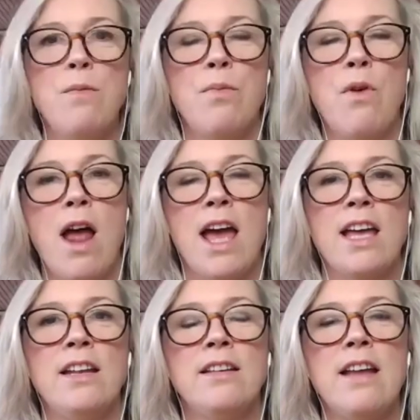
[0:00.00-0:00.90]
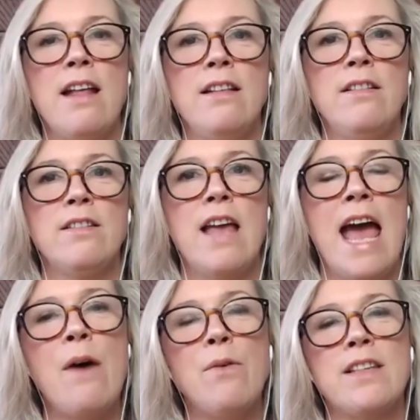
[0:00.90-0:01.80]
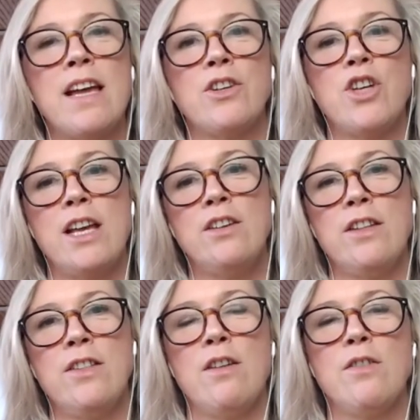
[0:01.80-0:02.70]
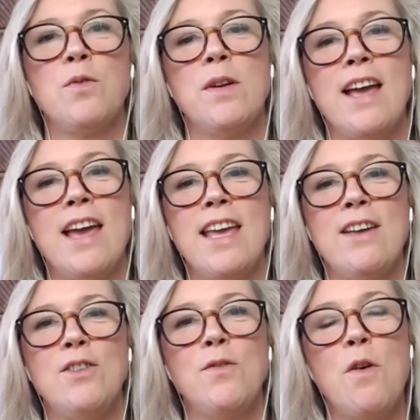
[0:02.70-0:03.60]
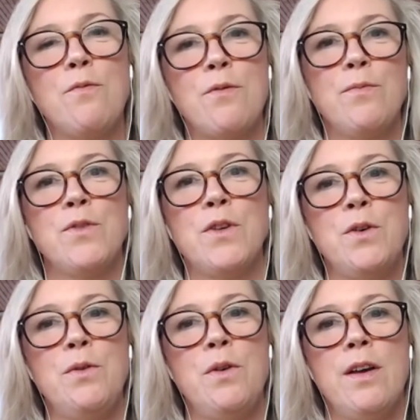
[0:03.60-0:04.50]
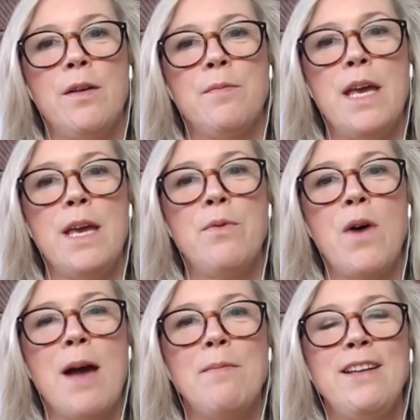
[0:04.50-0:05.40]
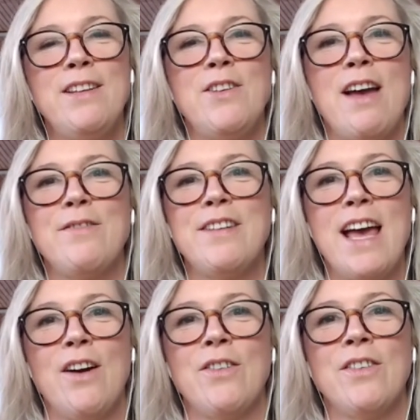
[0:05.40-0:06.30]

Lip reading: brand, and how has that changed in the last 28 years? You've gone from 2 people. How many do you have now?